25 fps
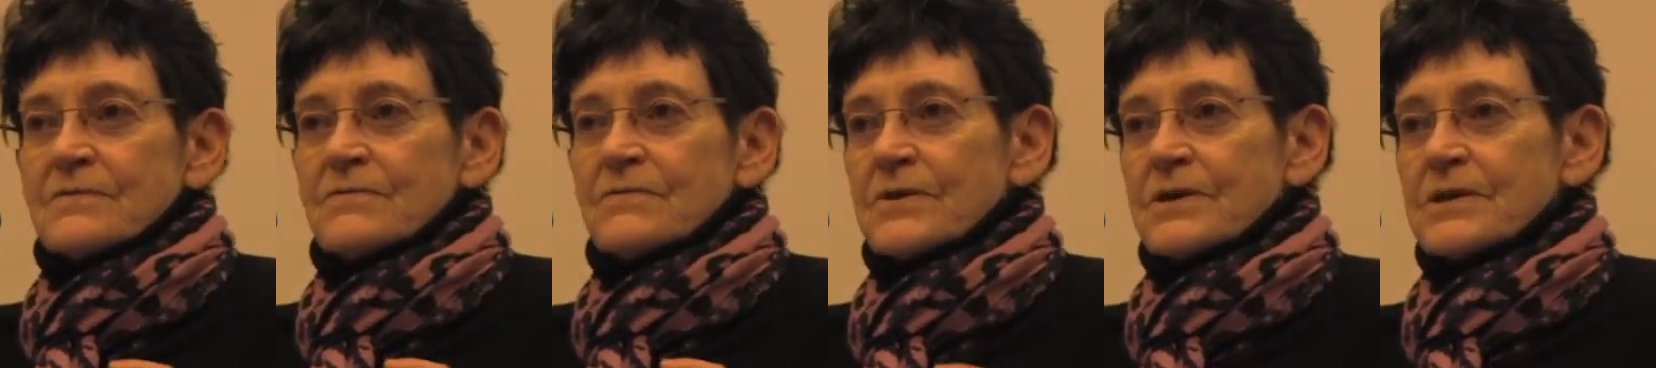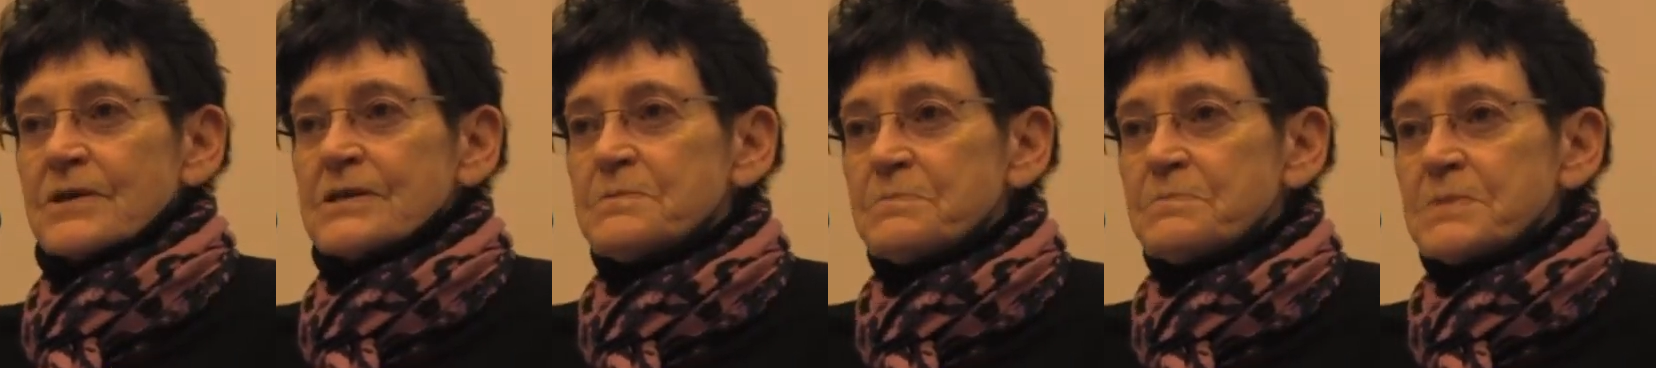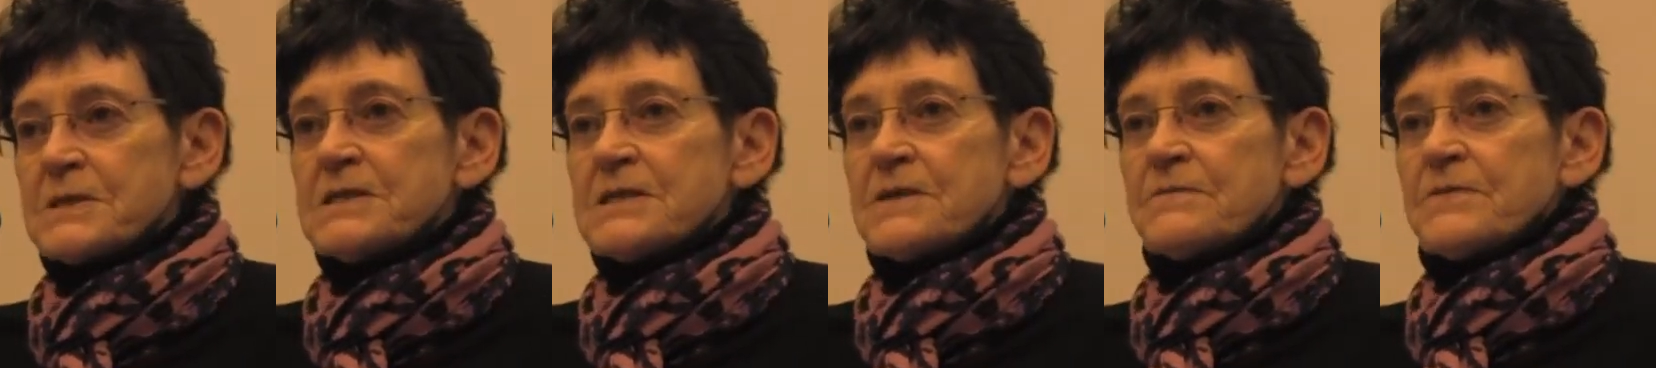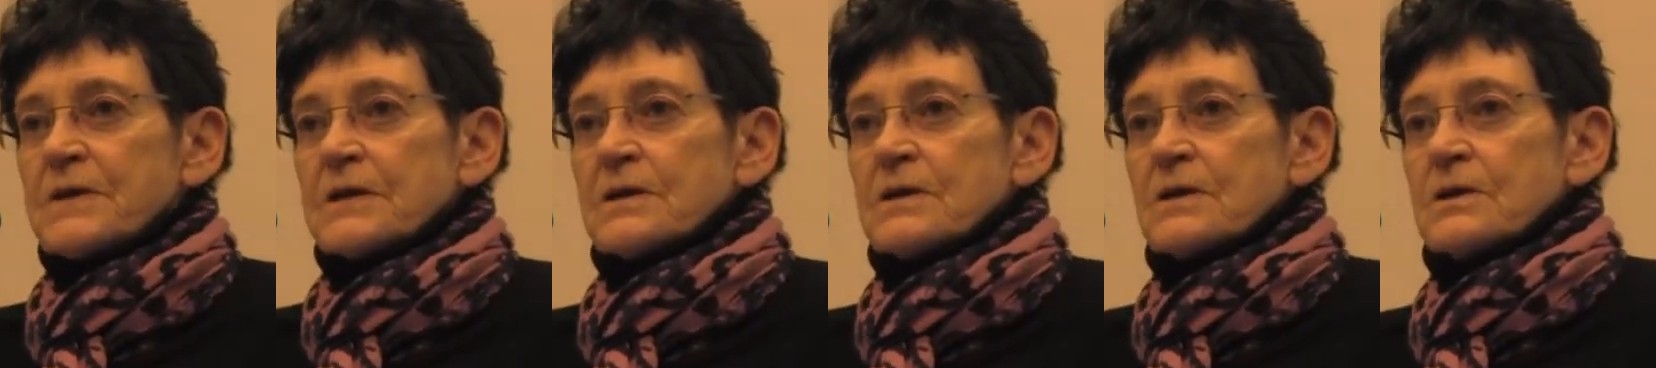very
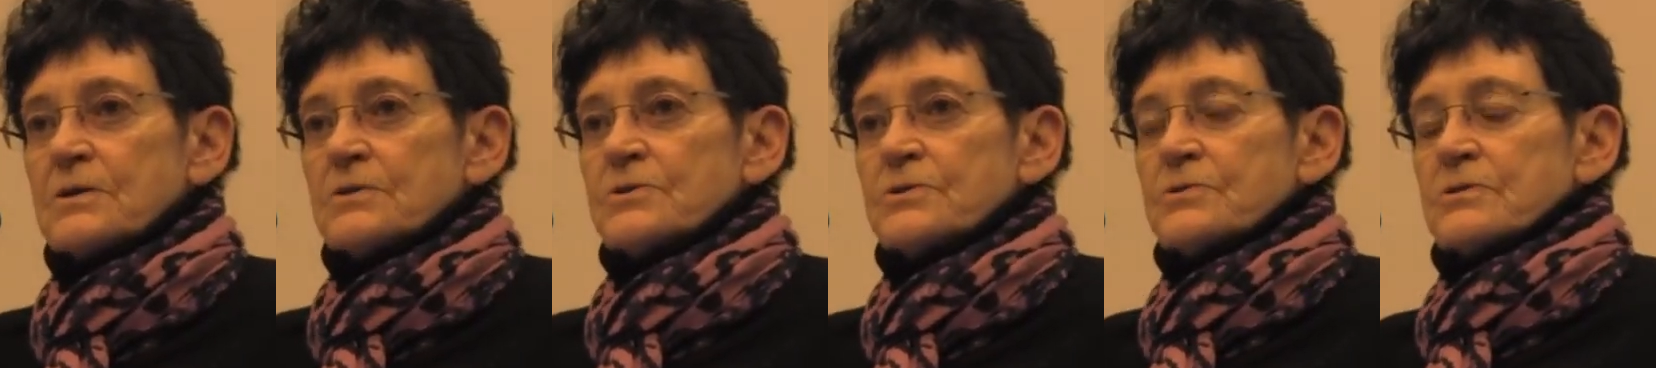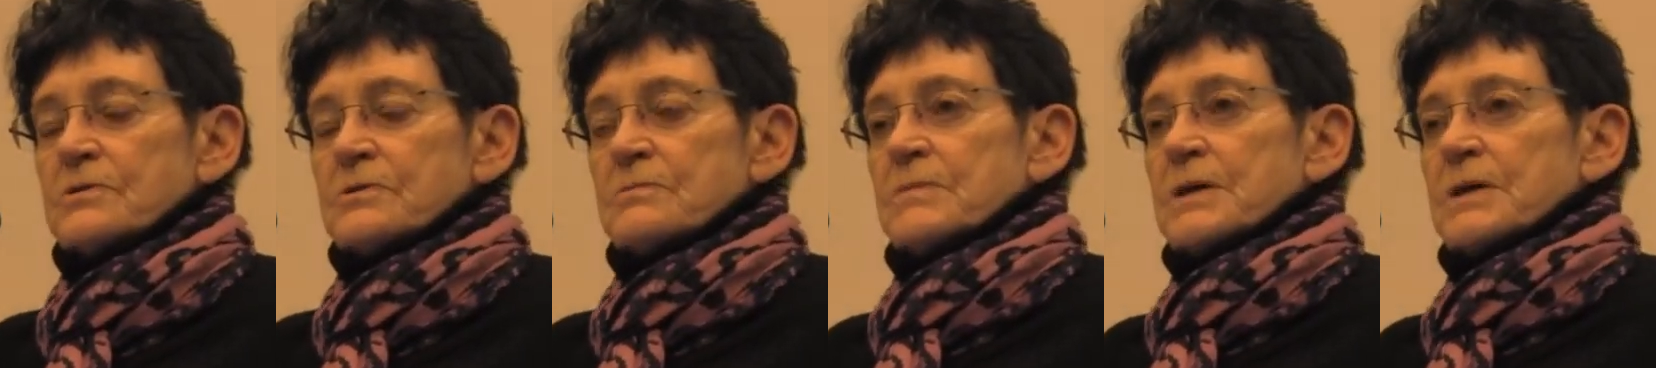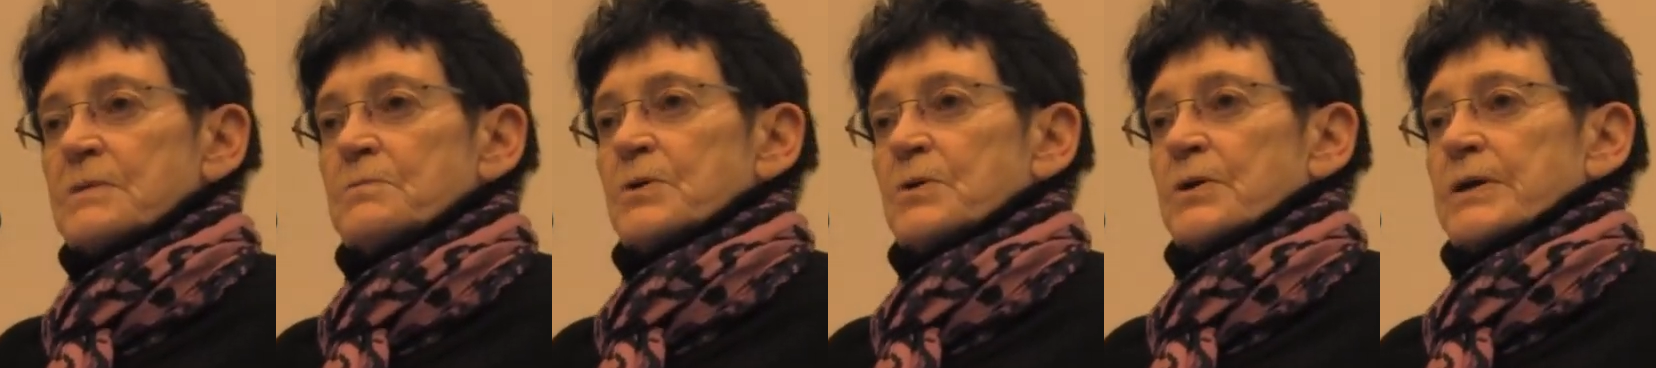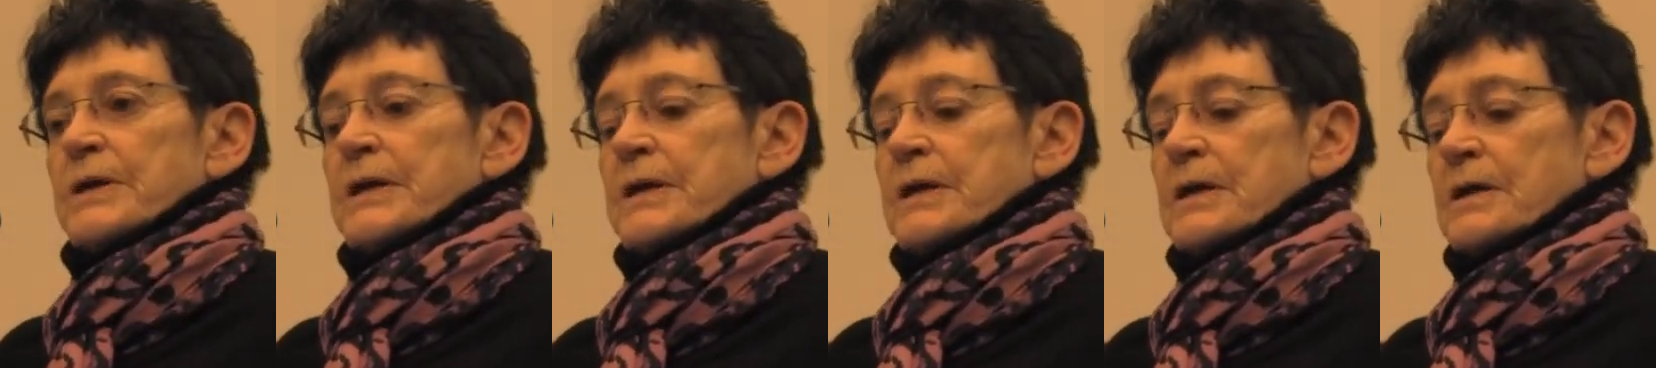specific cultural
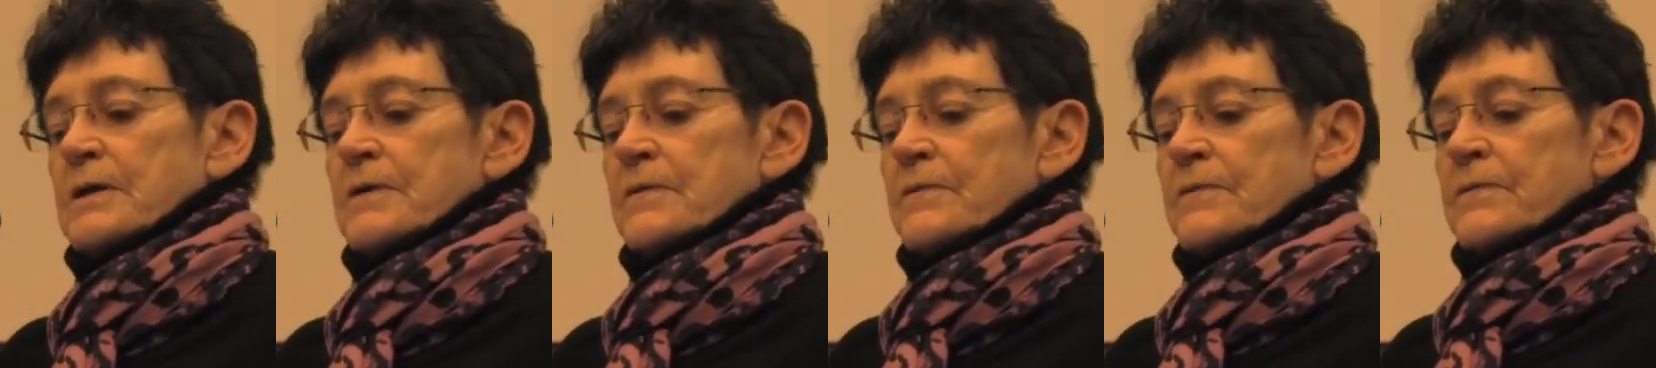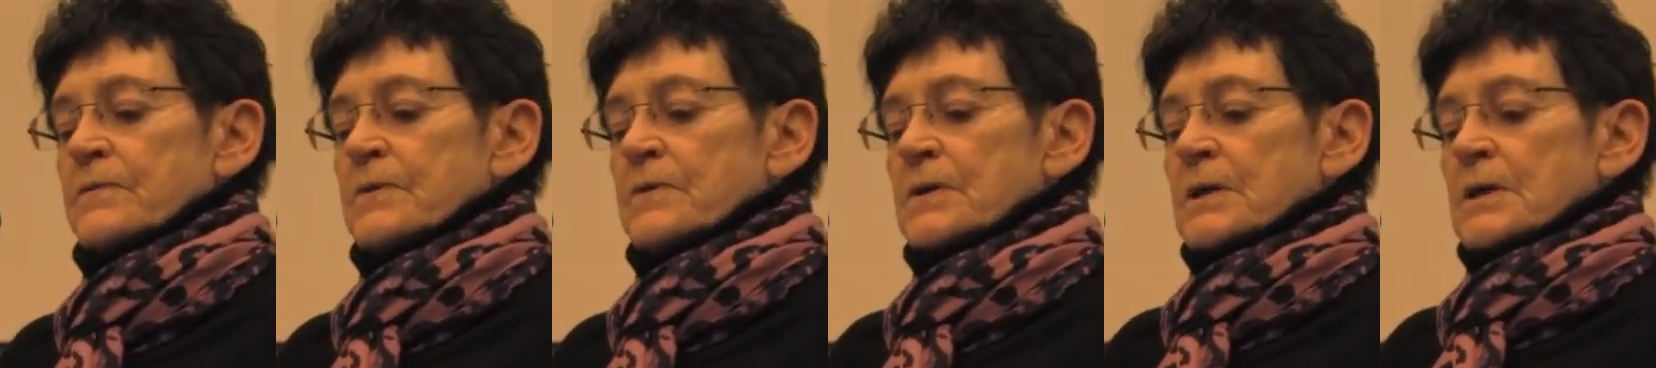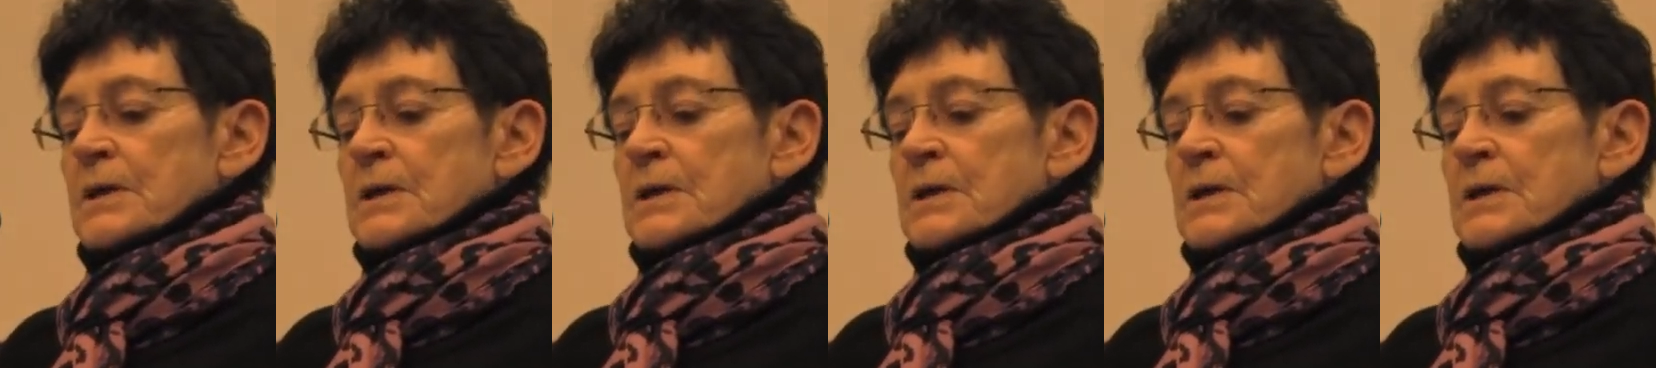memory of